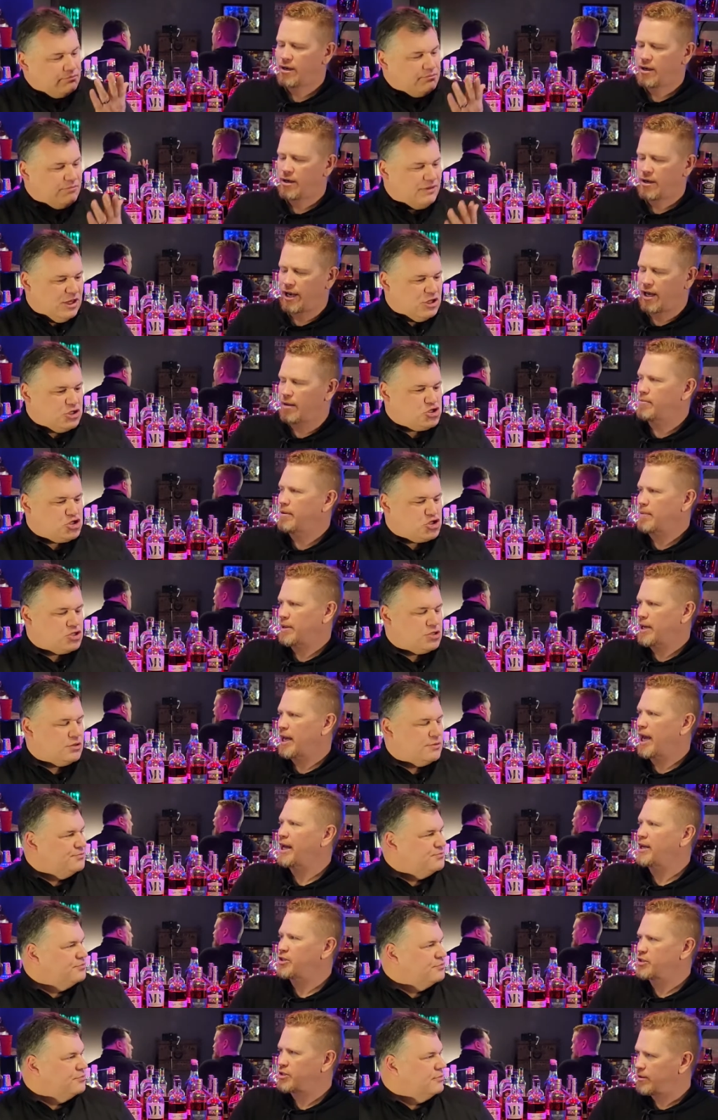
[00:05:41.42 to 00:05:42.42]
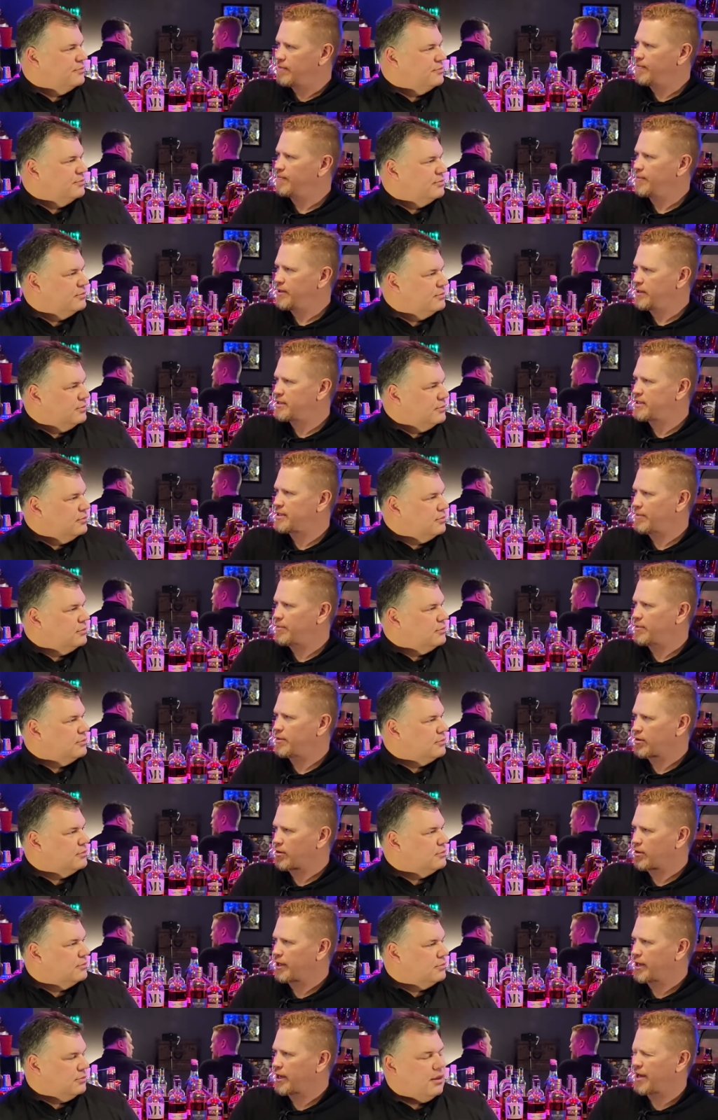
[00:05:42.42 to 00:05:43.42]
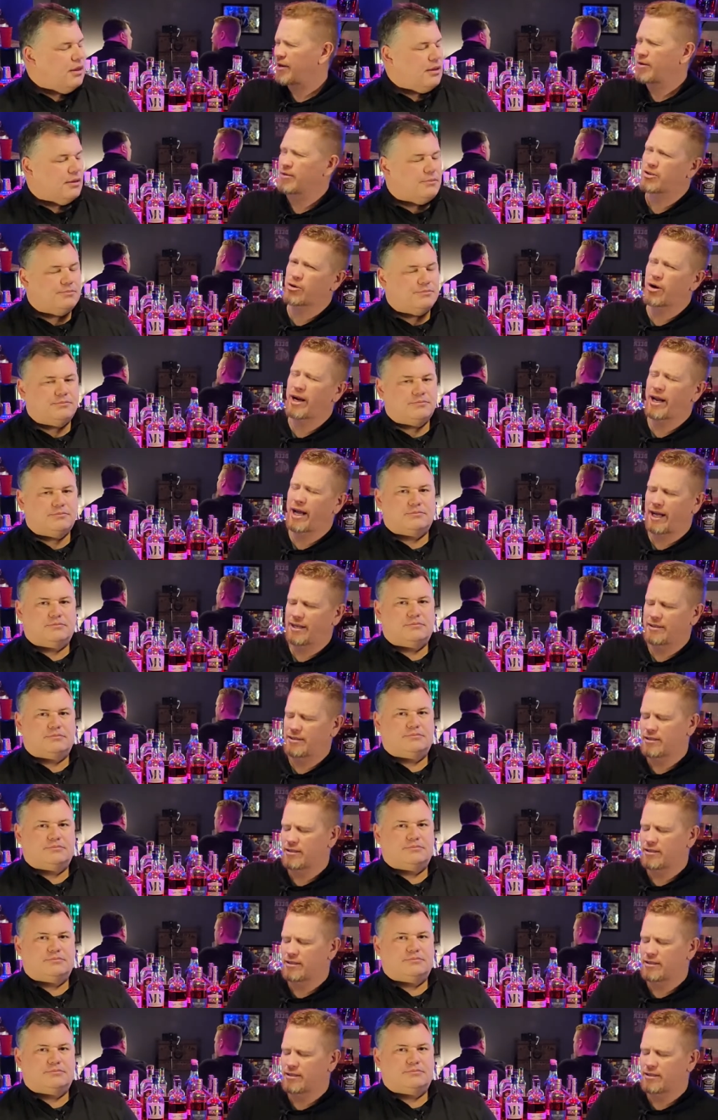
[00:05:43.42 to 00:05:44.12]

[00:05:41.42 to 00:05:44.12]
Speaker 1: Ish. and maybe aged similarly. Yeah. I know Stranahan's